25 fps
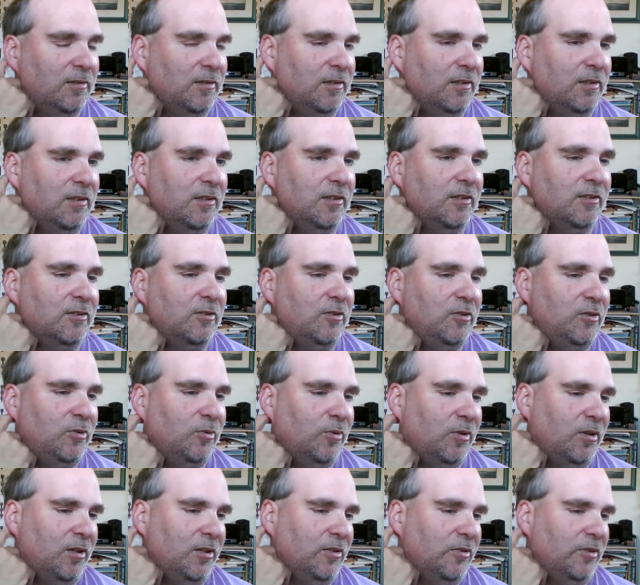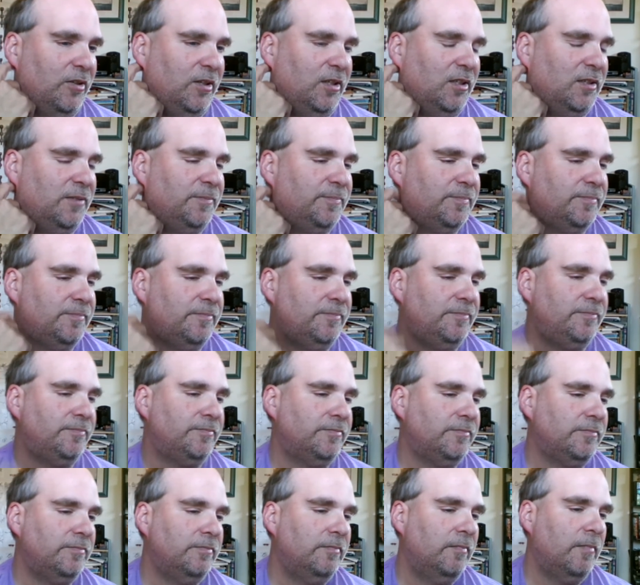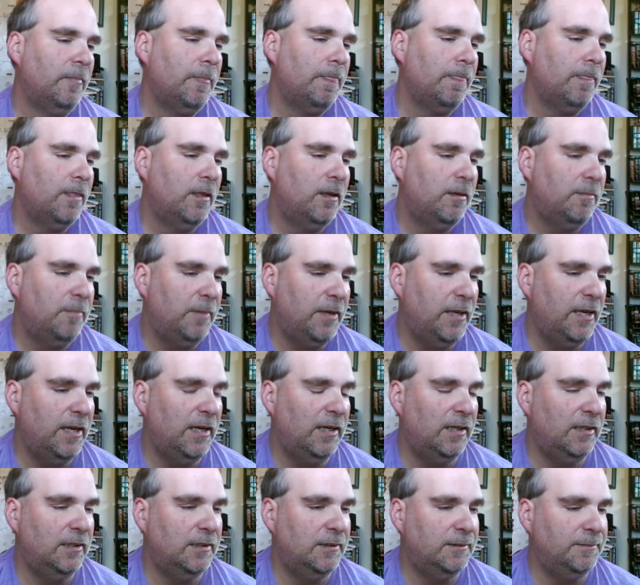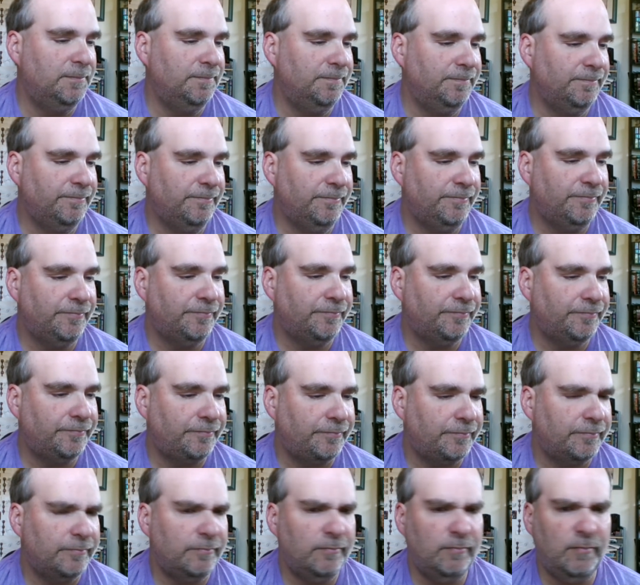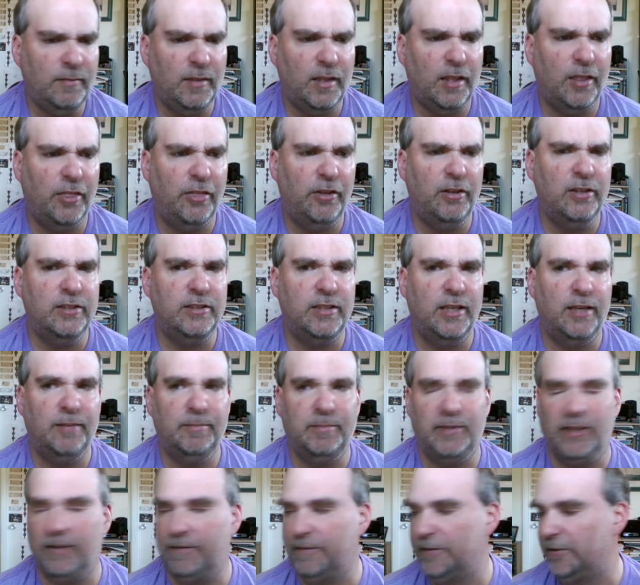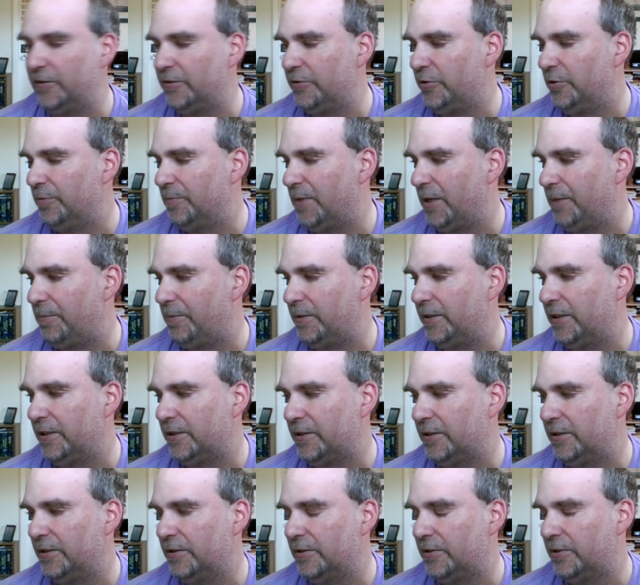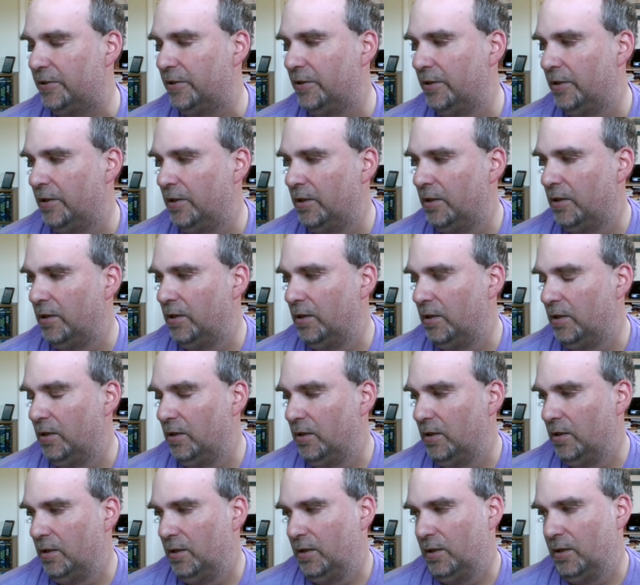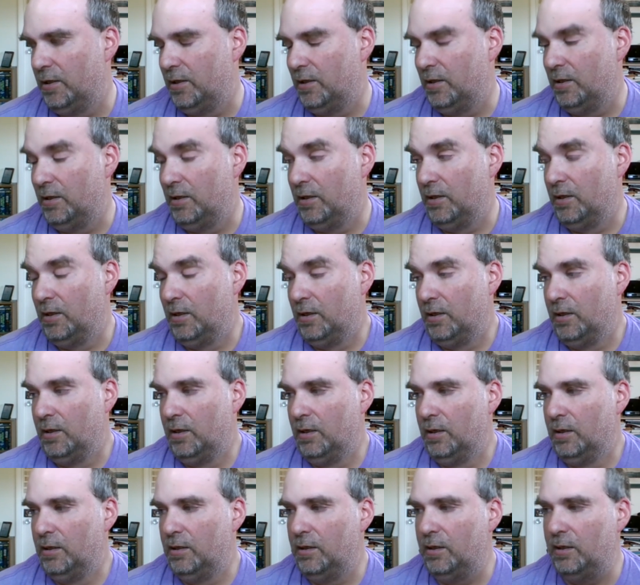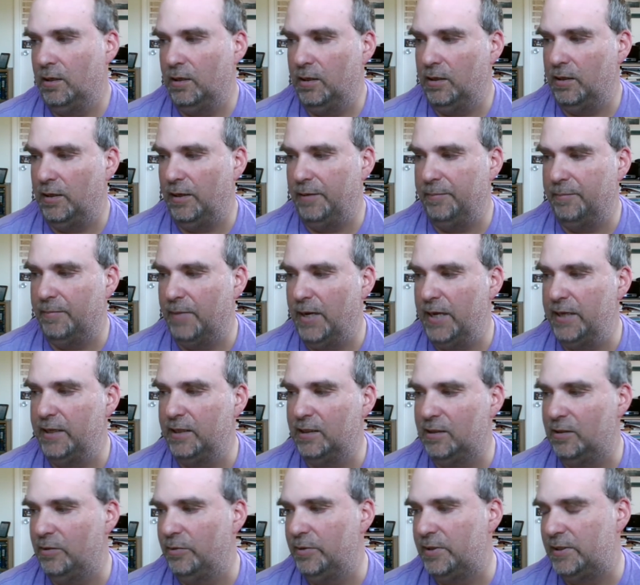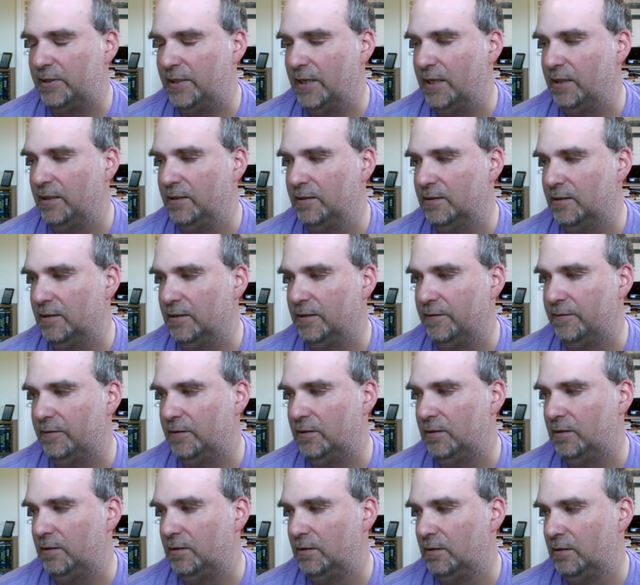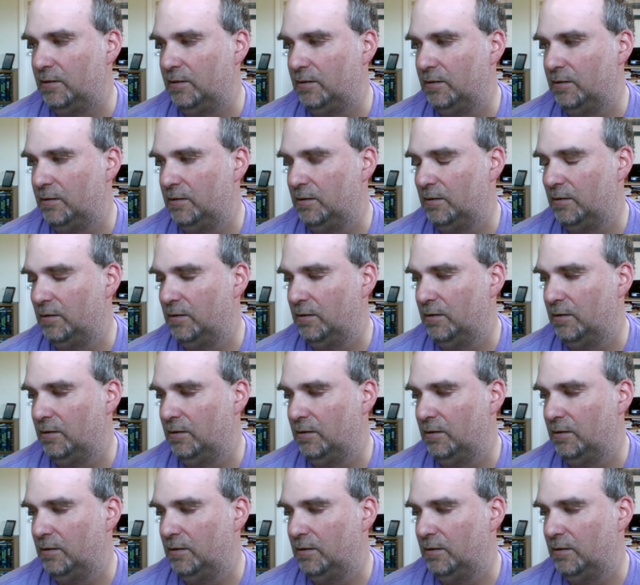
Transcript: I have to. I have to think about stuff. It's never good making this brain work a little too hard there. Yeah. Um. Thursday, I'm definitely gonna do my predictions.